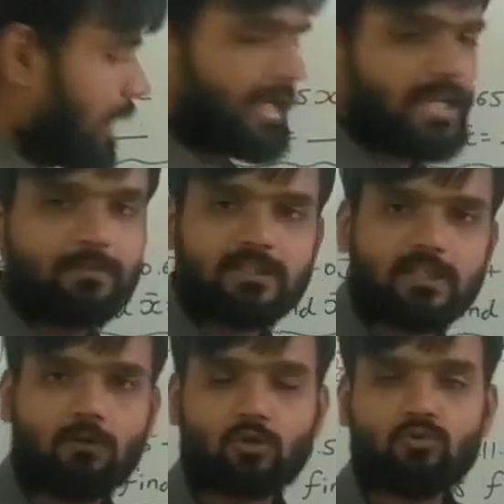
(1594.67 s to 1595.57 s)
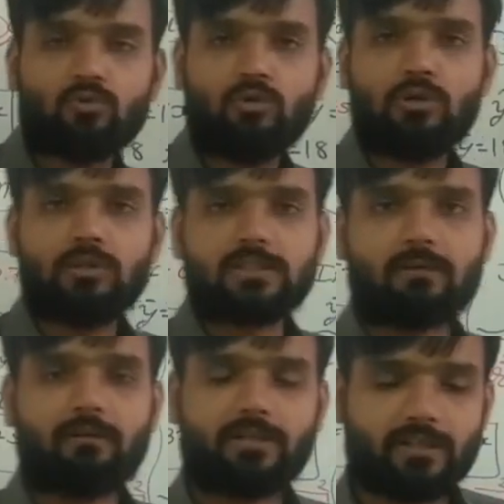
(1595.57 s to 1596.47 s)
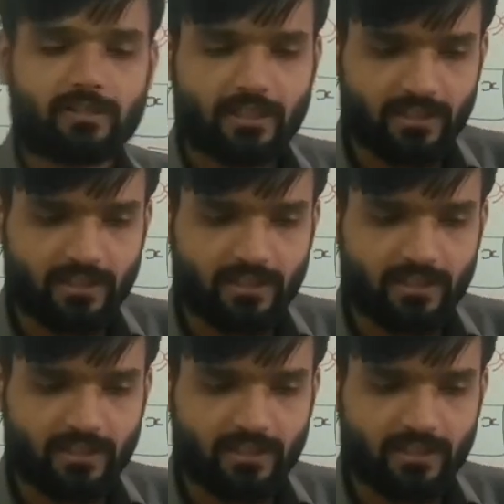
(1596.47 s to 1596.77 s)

Y cap is equal to 78.